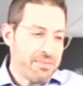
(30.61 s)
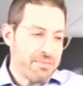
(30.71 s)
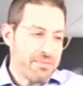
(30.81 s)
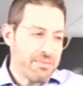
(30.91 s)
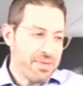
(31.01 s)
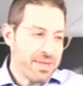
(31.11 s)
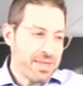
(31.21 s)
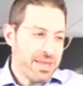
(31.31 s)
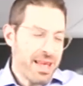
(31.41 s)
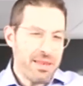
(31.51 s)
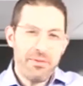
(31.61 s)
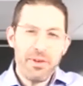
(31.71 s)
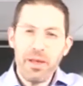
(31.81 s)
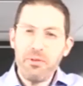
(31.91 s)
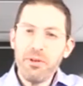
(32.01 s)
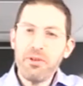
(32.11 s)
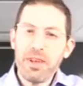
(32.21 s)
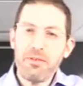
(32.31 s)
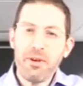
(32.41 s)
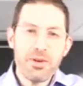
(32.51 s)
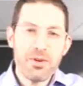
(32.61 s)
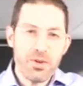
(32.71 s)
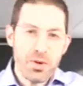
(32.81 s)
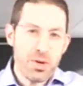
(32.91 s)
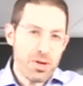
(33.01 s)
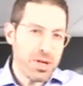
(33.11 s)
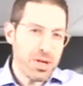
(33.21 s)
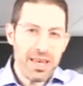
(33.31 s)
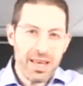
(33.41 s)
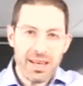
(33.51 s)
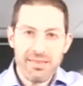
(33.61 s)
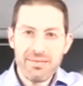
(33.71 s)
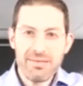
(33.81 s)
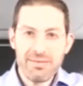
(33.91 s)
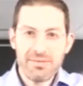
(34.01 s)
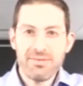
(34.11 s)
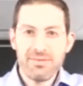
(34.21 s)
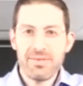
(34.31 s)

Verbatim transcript: um, and it, it feels like a very Jewishy thing